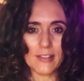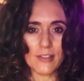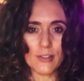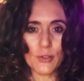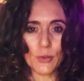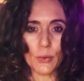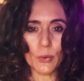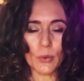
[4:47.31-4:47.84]

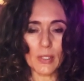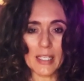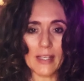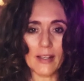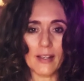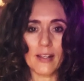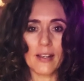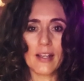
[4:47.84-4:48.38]

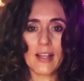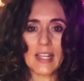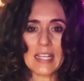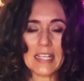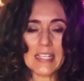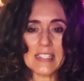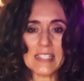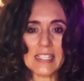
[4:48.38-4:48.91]
tooling
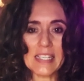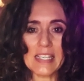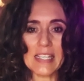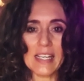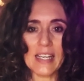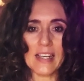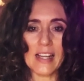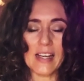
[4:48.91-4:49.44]
easily
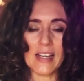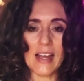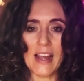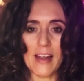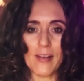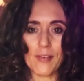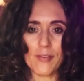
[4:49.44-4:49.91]
in our life,